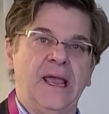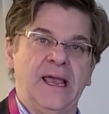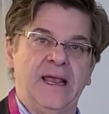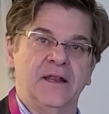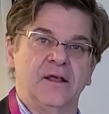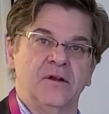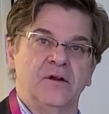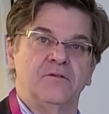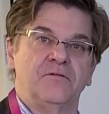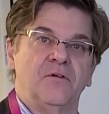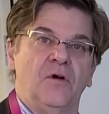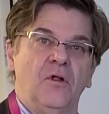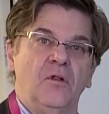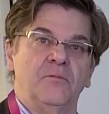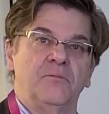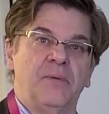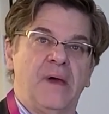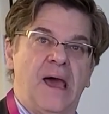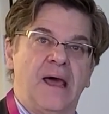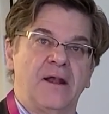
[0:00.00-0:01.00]
800
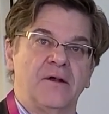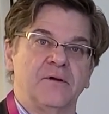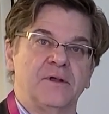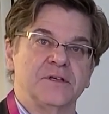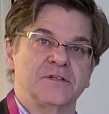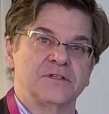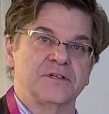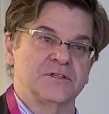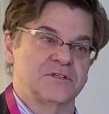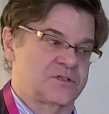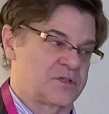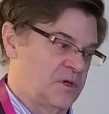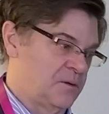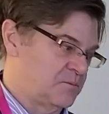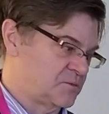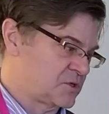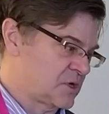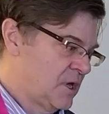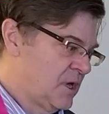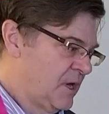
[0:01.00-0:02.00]
volt battery
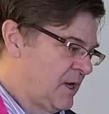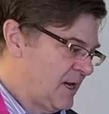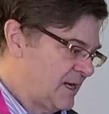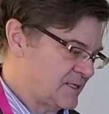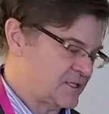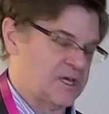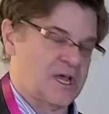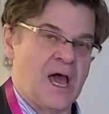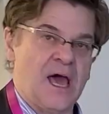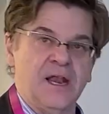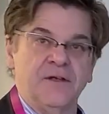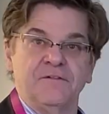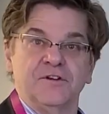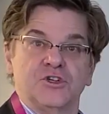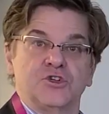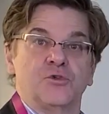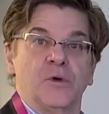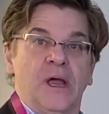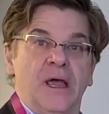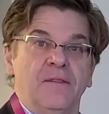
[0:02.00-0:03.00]
systems. It's kind of a
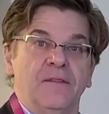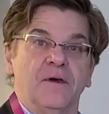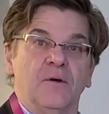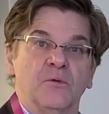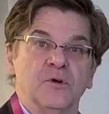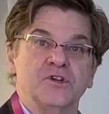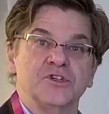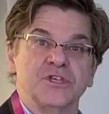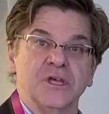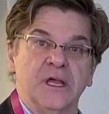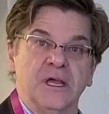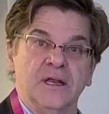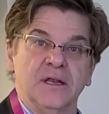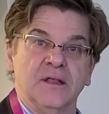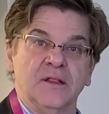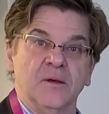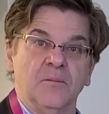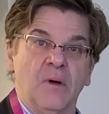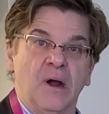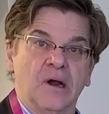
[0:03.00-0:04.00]
trend that we're seeing
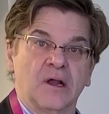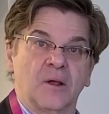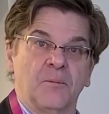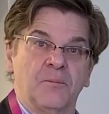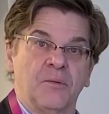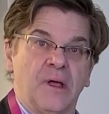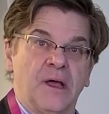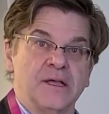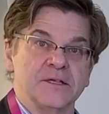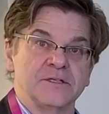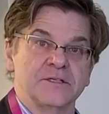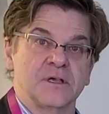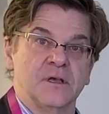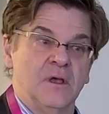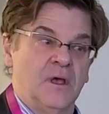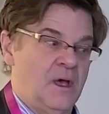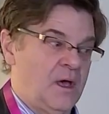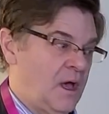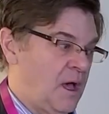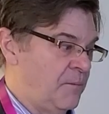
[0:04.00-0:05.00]
in the marketplace.
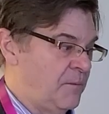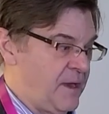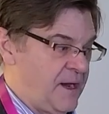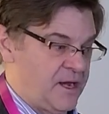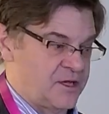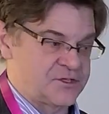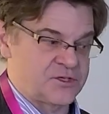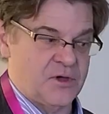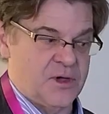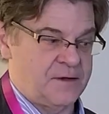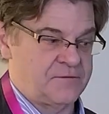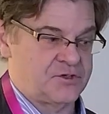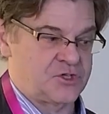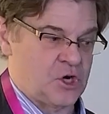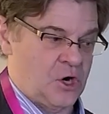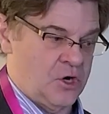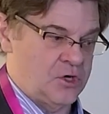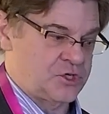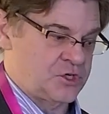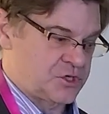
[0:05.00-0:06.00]
They also have
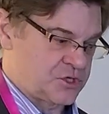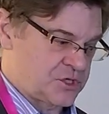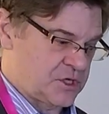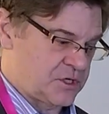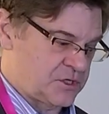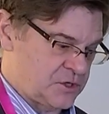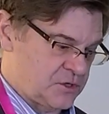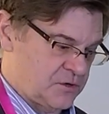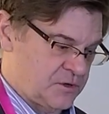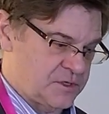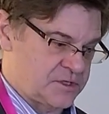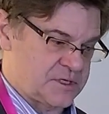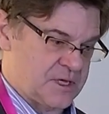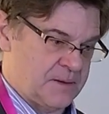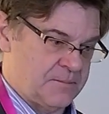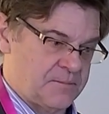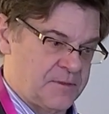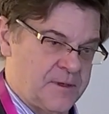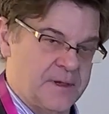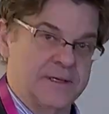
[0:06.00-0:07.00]
chargers that do the
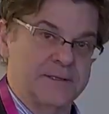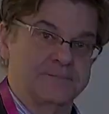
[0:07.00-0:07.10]
same thing.